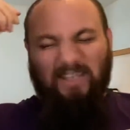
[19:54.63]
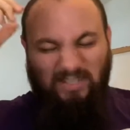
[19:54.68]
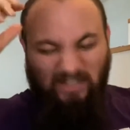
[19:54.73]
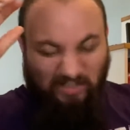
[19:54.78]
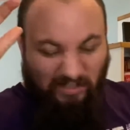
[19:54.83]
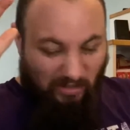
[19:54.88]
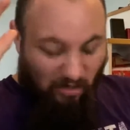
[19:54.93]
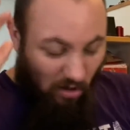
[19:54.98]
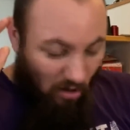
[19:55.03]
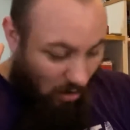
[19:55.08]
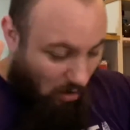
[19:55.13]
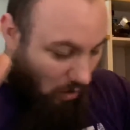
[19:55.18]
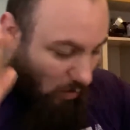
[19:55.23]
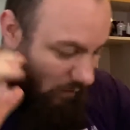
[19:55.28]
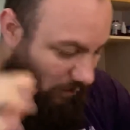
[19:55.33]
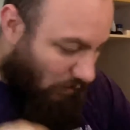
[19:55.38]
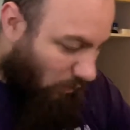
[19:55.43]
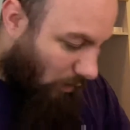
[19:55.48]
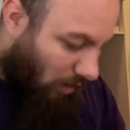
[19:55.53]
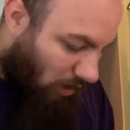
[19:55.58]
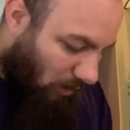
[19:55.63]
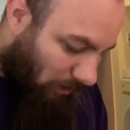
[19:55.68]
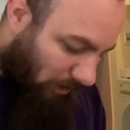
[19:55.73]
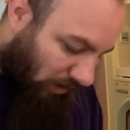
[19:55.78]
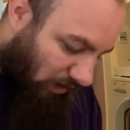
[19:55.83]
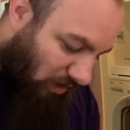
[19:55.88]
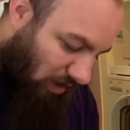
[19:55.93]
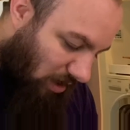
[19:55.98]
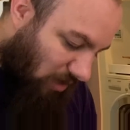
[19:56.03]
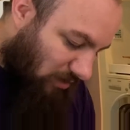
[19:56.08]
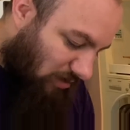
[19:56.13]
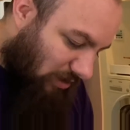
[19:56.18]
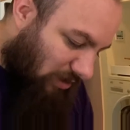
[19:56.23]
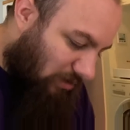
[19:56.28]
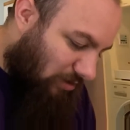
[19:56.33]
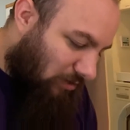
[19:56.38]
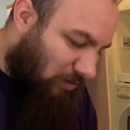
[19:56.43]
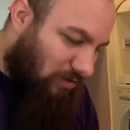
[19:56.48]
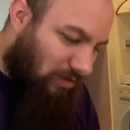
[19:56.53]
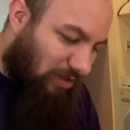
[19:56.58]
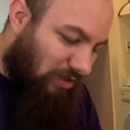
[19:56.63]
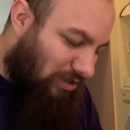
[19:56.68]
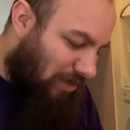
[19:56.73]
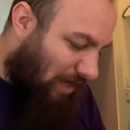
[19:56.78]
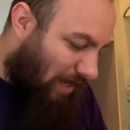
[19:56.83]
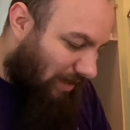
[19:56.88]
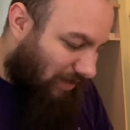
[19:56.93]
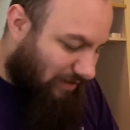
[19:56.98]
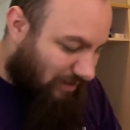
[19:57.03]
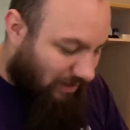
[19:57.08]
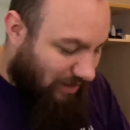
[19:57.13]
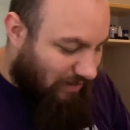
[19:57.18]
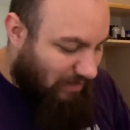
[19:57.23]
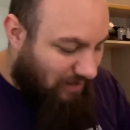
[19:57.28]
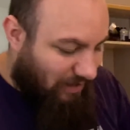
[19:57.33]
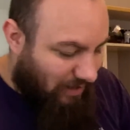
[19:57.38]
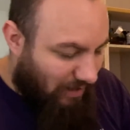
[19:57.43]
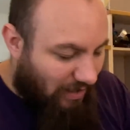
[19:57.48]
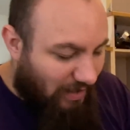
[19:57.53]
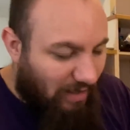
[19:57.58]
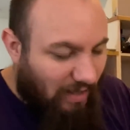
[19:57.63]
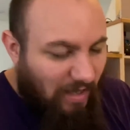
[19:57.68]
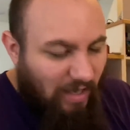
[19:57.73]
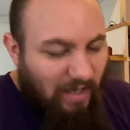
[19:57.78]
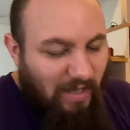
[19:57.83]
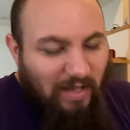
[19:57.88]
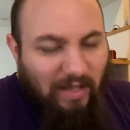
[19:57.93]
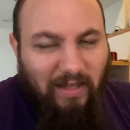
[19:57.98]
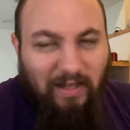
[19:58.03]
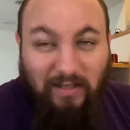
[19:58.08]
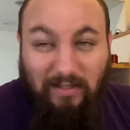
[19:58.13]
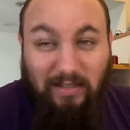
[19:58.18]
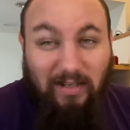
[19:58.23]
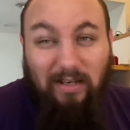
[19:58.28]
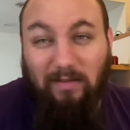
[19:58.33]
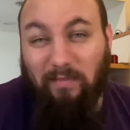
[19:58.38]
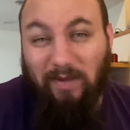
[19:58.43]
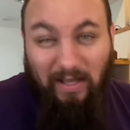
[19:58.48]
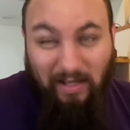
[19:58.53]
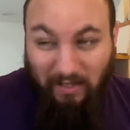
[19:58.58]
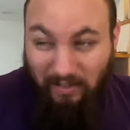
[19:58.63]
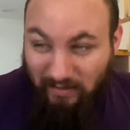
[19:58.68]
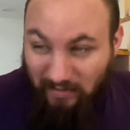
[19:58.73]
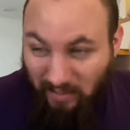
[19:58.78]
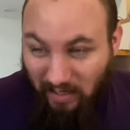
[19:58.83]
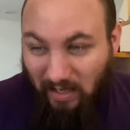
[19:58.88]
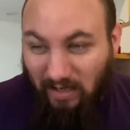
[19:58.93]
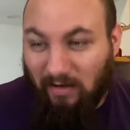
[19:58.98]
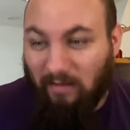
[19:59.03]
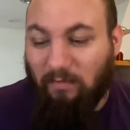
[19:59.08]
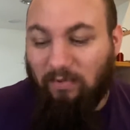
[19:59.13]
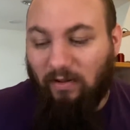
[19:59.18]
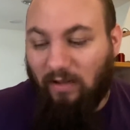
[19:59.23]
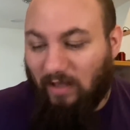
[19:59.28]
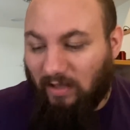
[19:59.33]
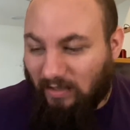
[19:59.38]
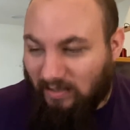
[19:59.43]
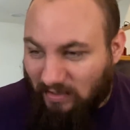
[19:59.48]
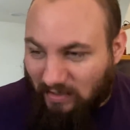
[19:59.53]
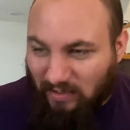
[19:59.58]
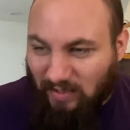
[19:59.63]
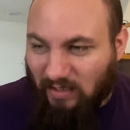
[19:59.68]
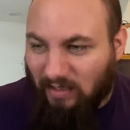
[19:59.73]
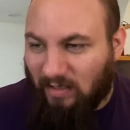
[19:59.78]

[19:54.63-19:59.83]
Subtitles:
is overwhelming. Constitution check DC is going to be 10 plus